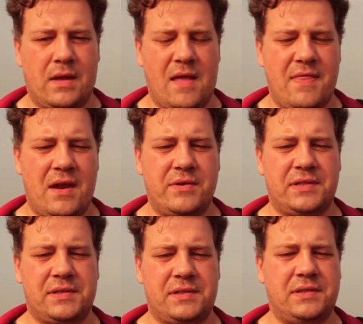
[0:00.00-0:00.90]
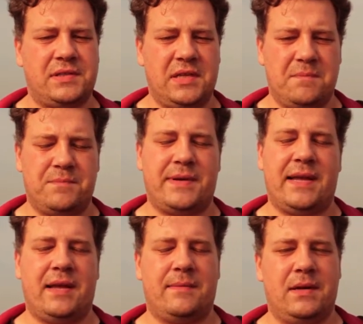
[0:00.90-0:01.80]
there is Steam
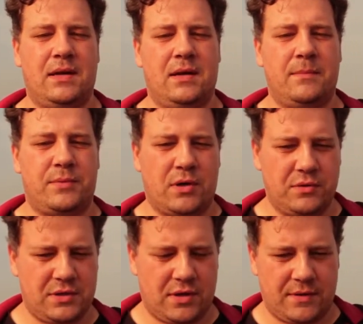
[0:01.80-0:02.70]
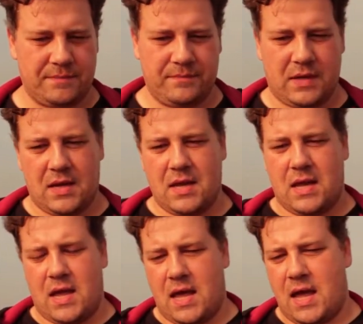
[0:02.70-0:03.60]
Play, Proton.
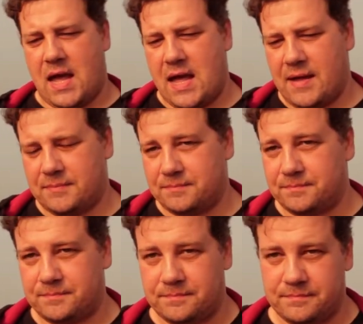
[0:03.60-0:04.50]
Um,